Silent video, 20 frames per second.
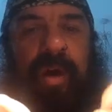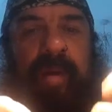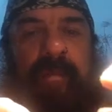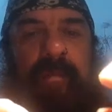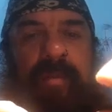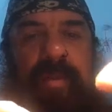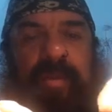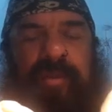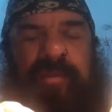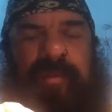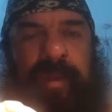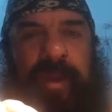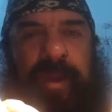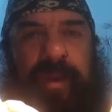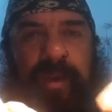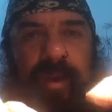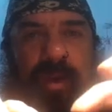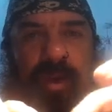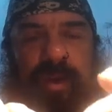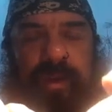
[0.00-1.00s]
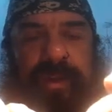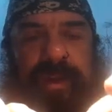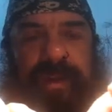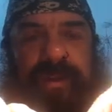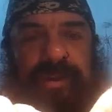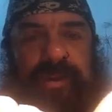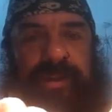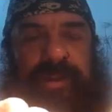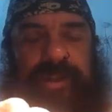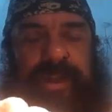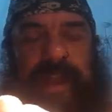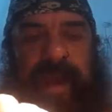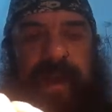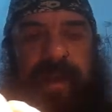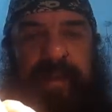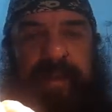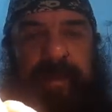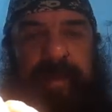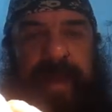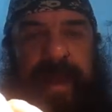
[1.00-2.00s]
movement on these hooks
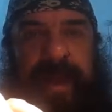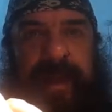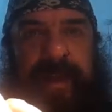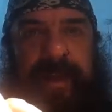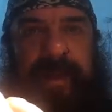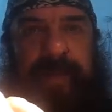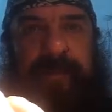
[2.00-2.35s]
out the back.